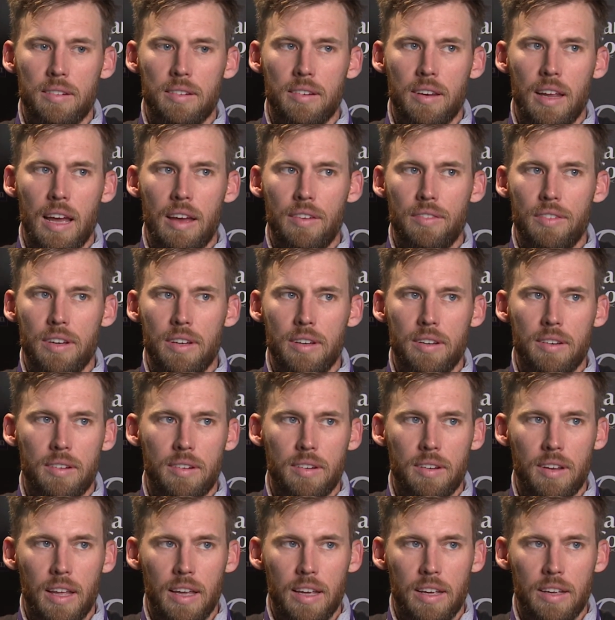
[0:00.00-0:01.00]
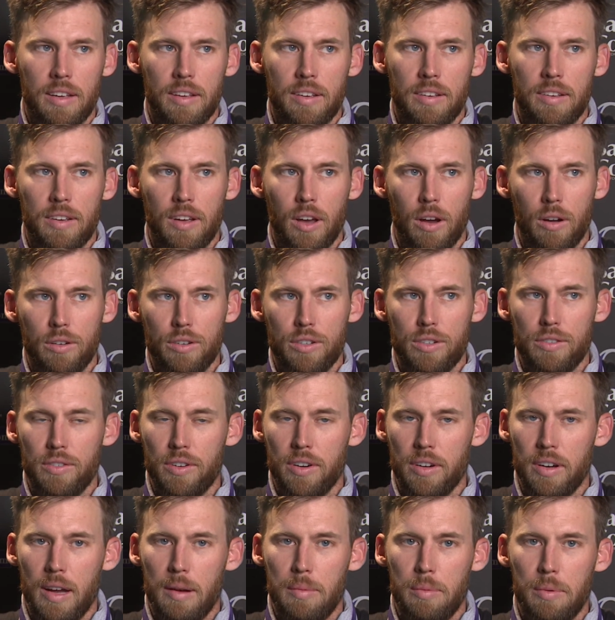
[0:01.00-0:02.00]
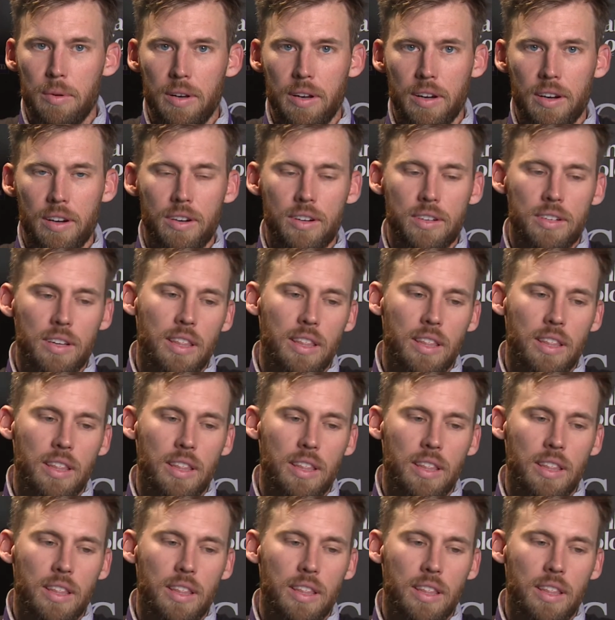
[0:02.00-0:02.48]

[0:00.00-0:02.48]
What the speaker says: having like coached for a couple of years,